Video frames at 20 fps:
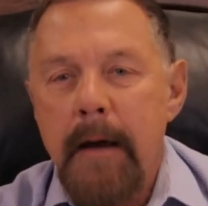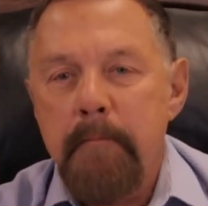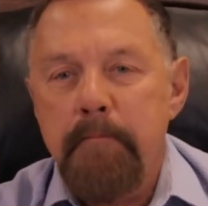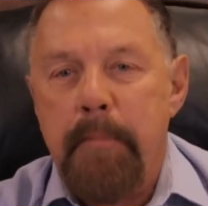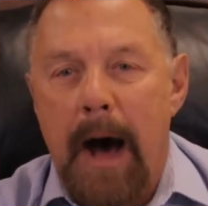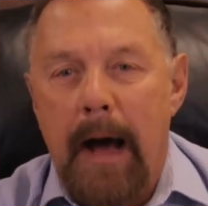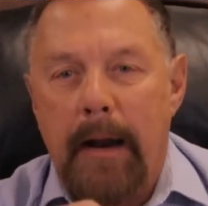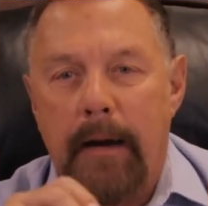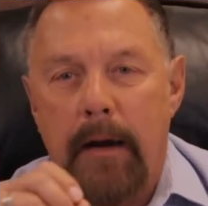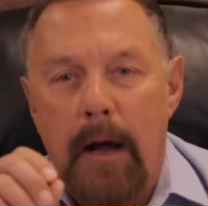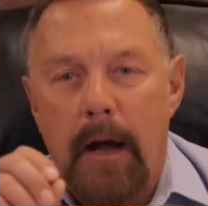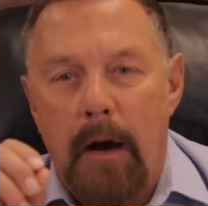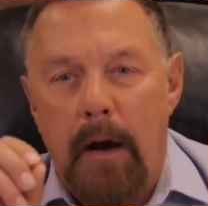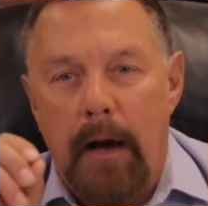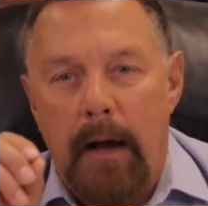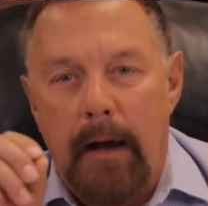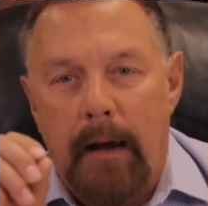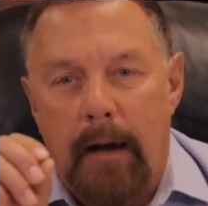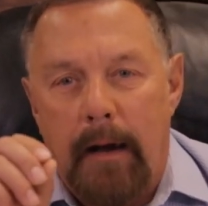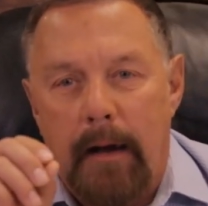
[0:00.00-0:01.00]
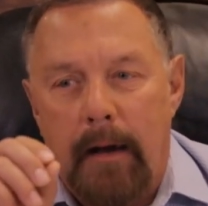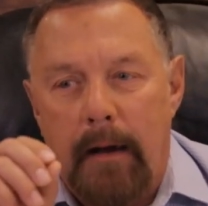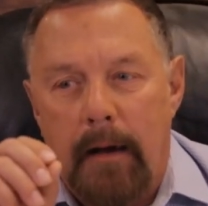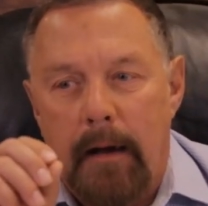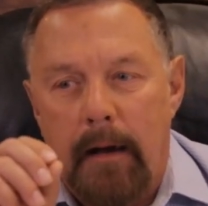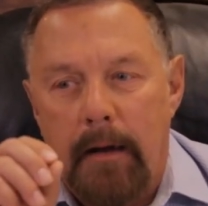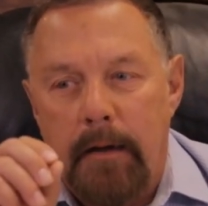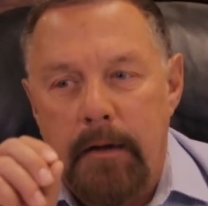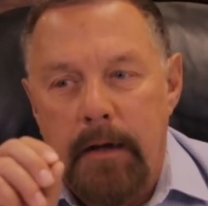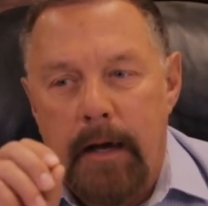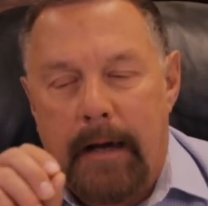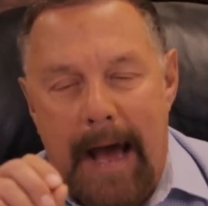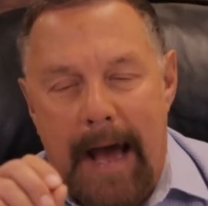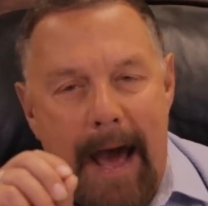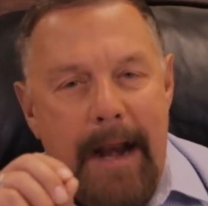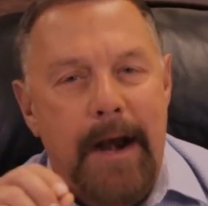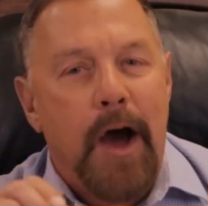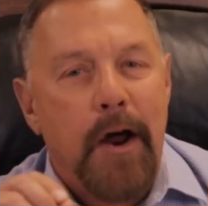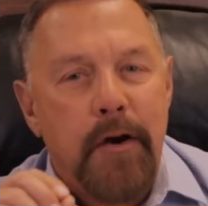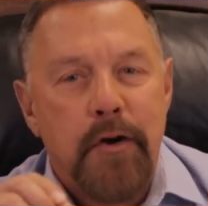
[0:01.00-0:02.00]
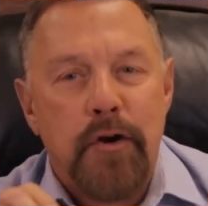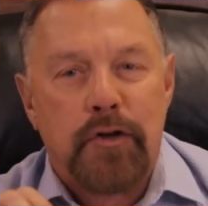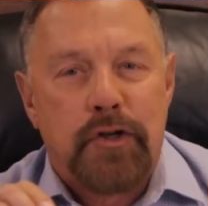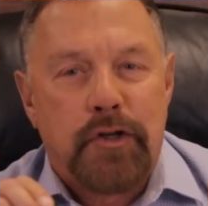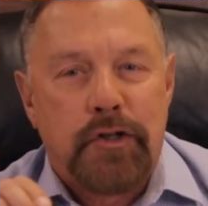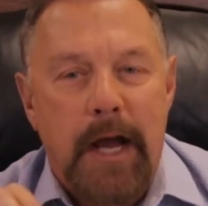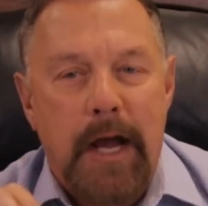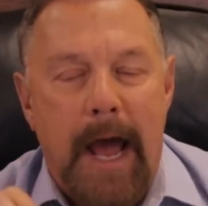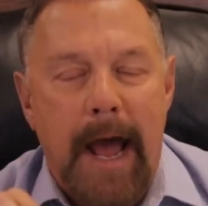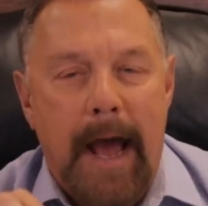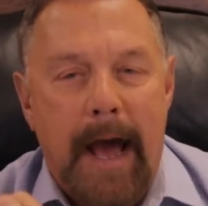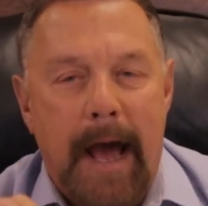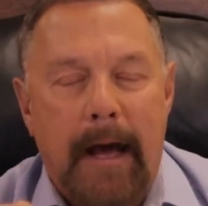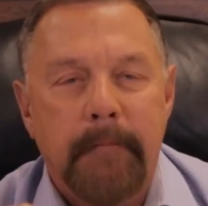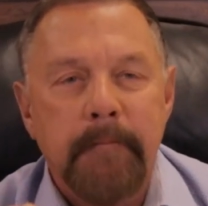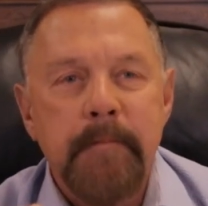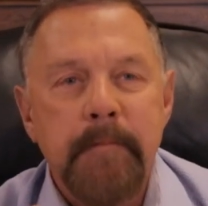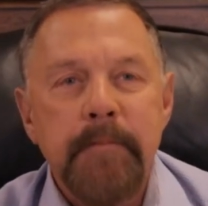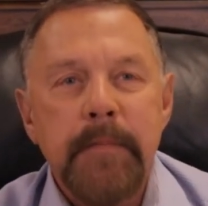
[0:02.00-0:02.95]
But you got to understand